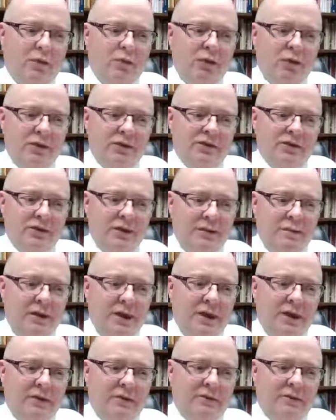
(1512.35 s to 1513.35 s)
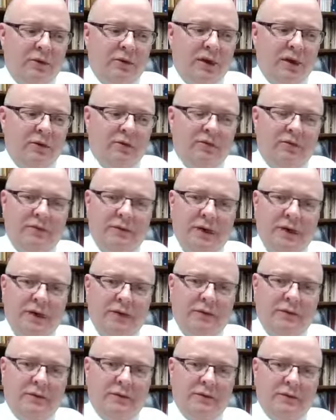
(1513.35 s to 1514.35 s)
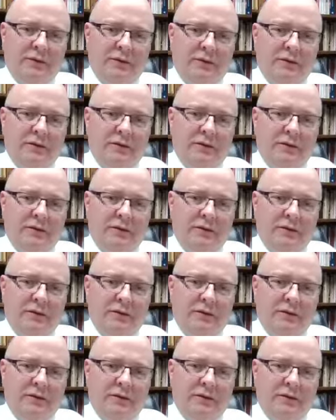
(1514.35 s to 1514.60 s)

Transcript: was a man of great faith.